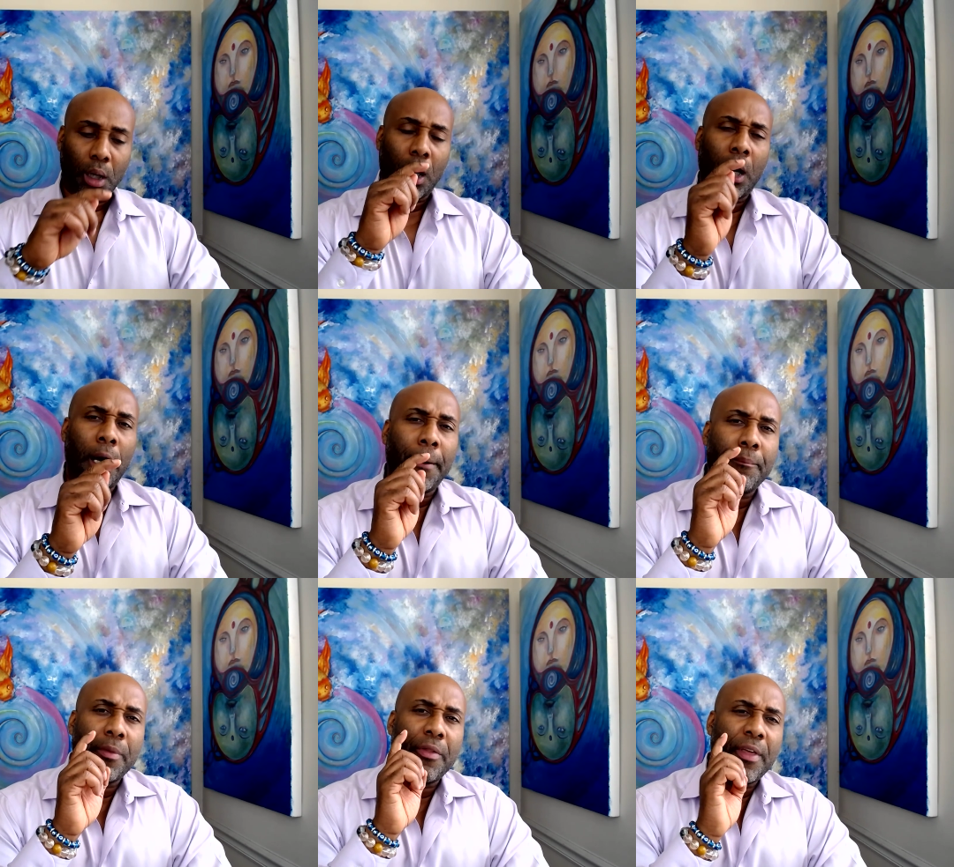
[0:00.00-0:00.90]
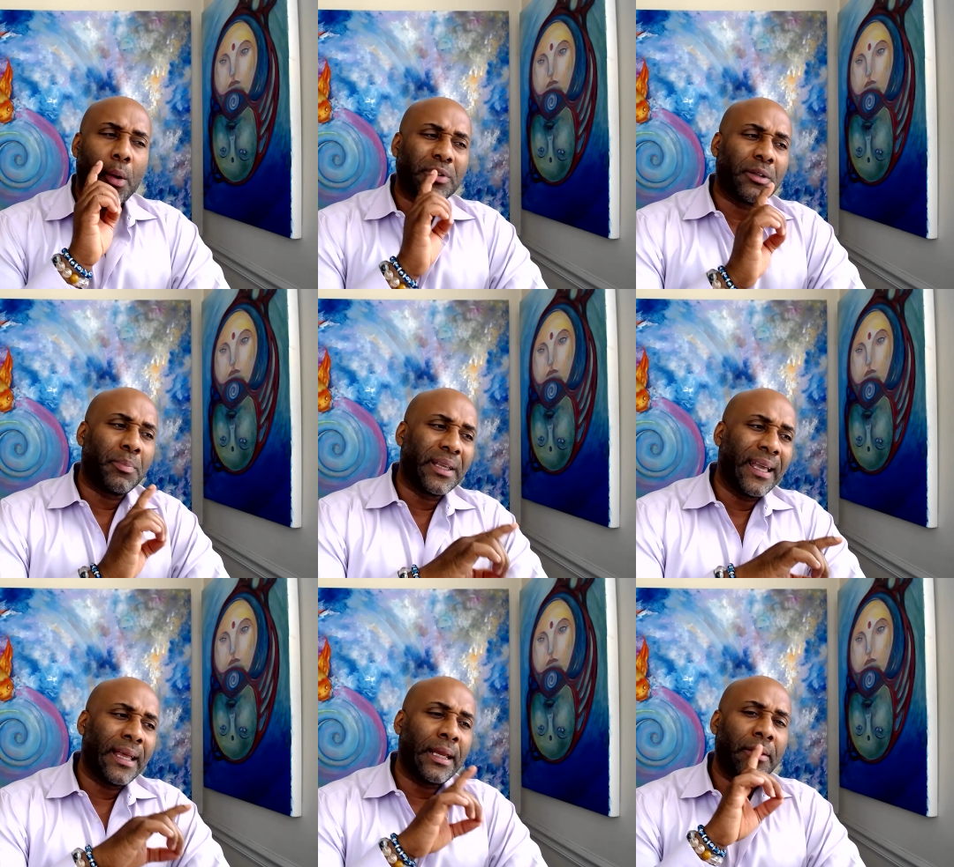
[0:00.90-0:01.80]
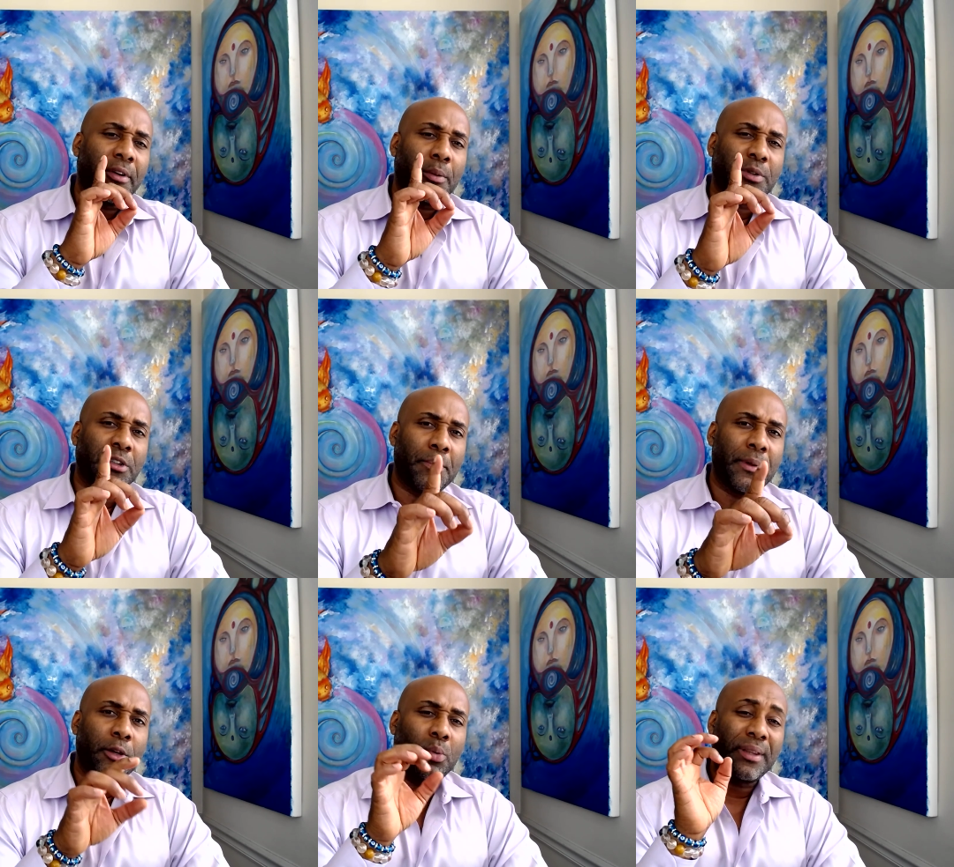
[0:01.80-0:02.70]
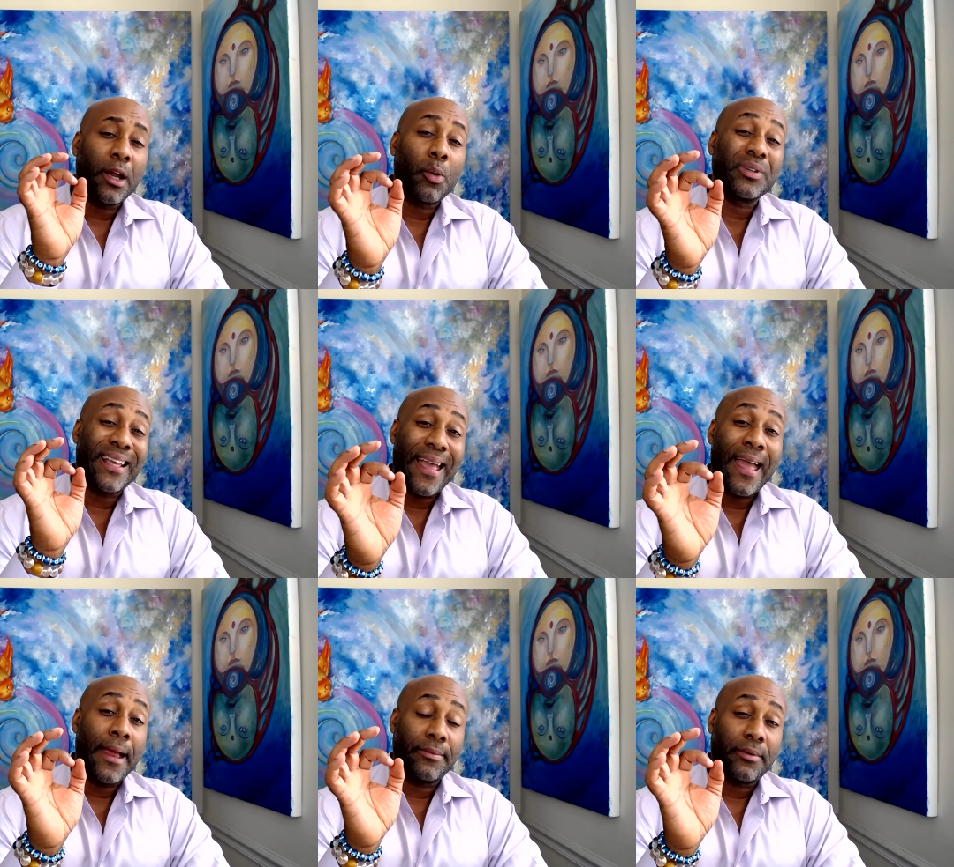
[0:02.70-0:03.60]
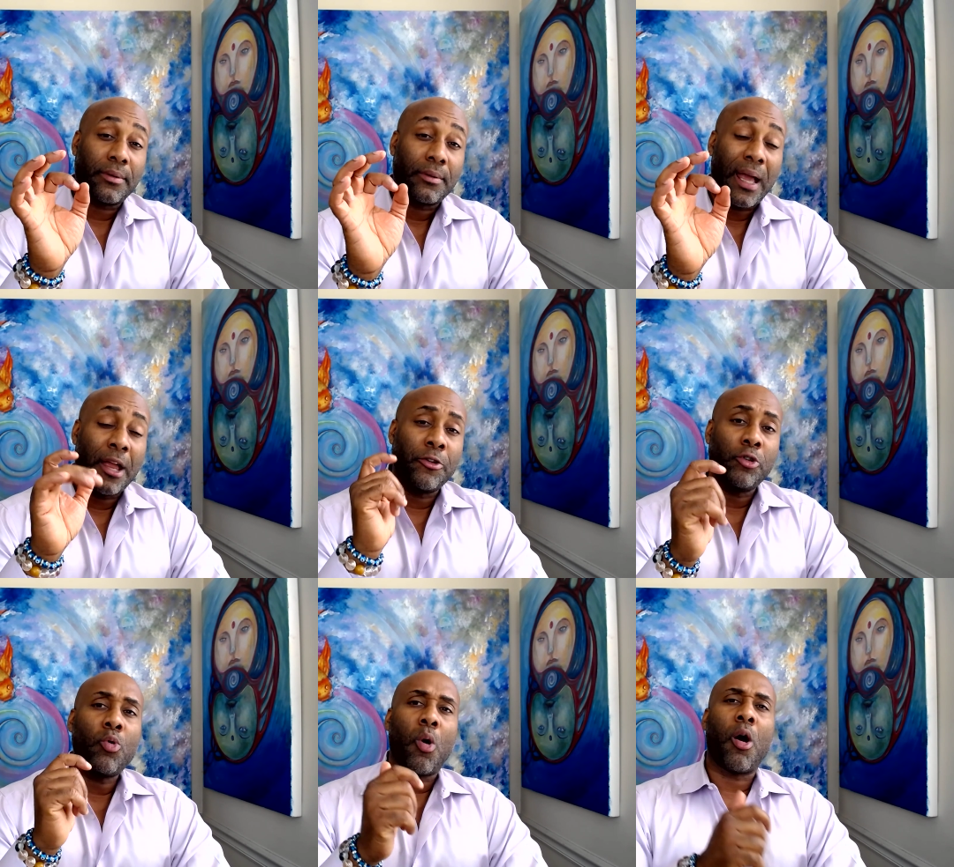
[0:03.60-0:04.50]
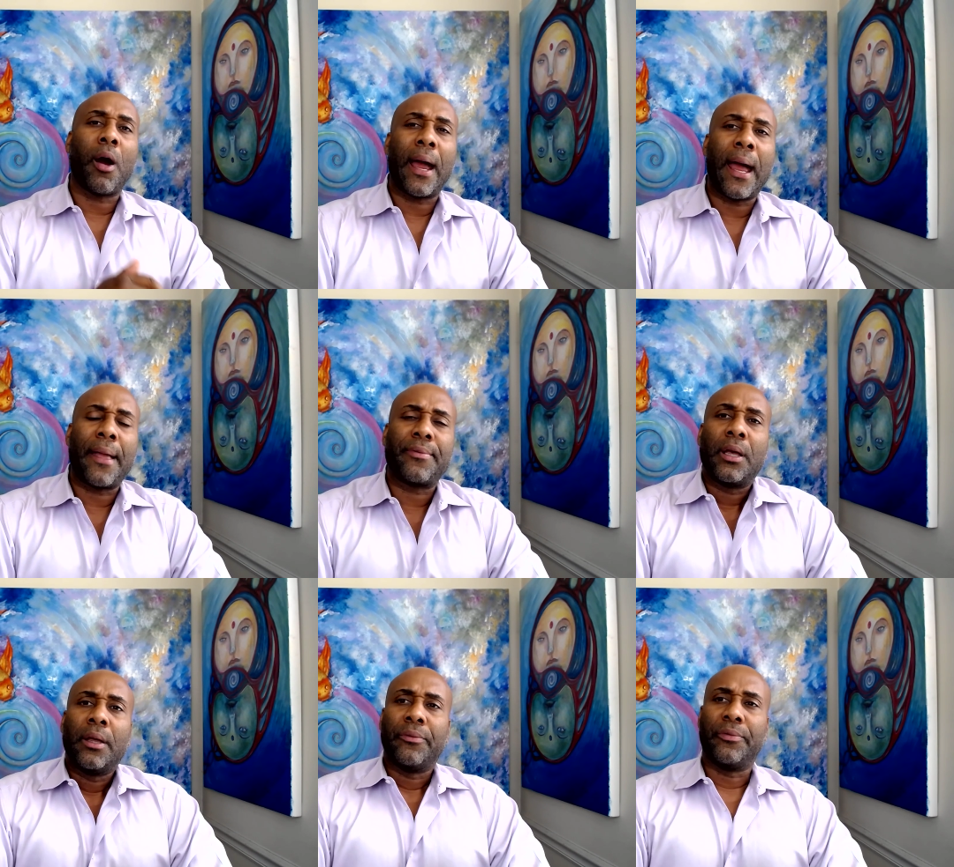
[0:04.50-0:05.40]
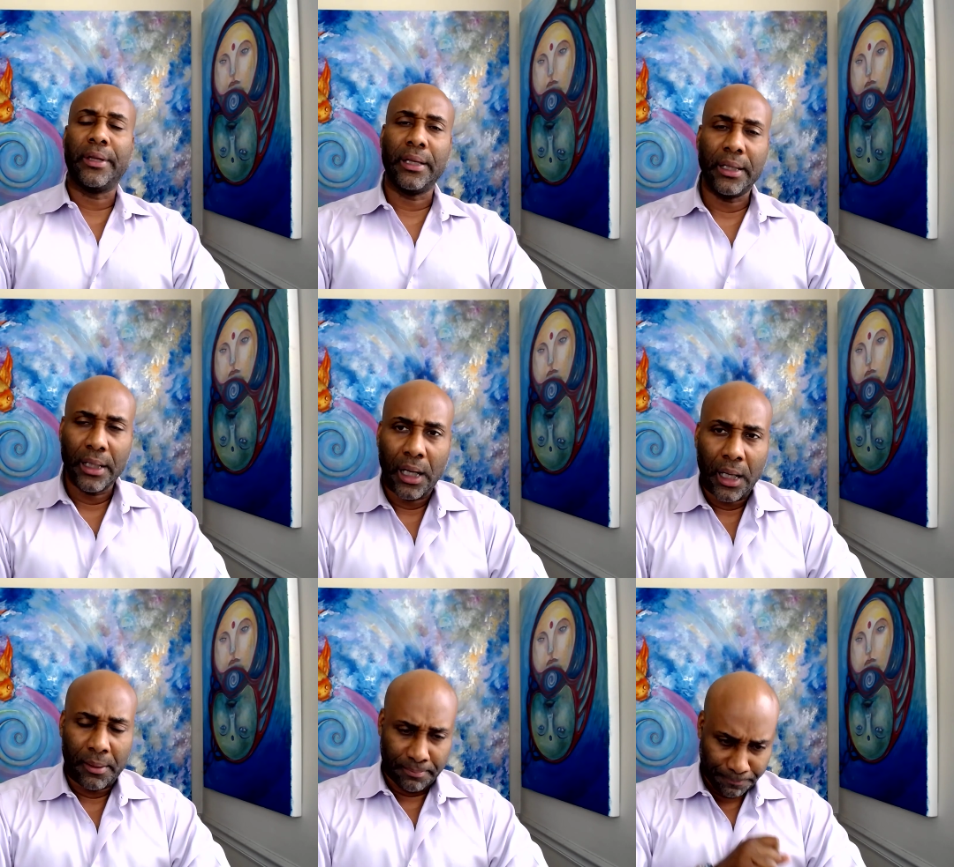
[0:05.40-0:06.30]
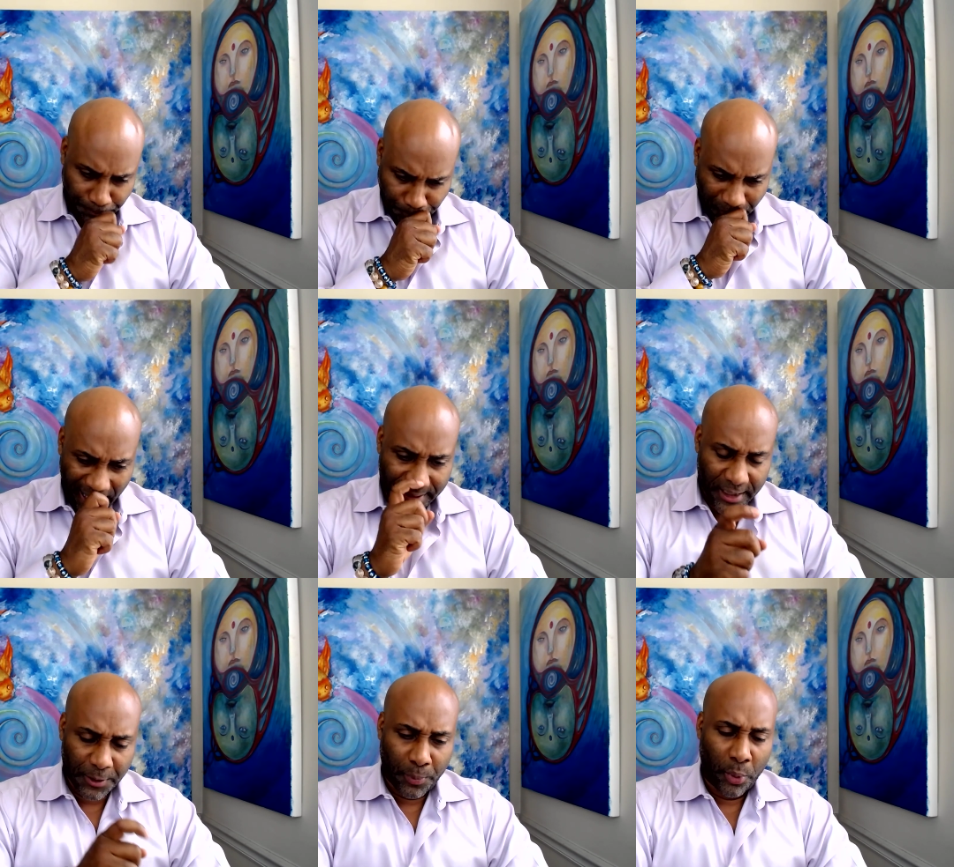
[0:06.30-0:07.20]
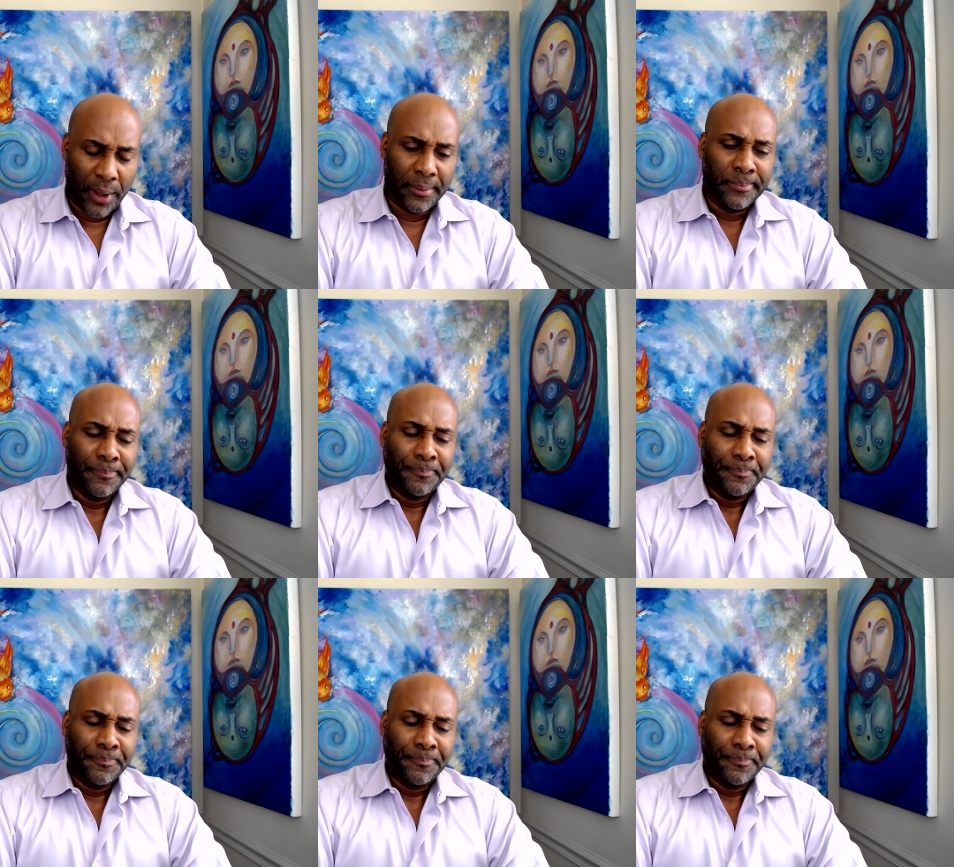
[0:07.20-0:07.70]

Speaker 1: um, there was a beginning, there was a middle, and there was an end. And you are at the, um, at this point,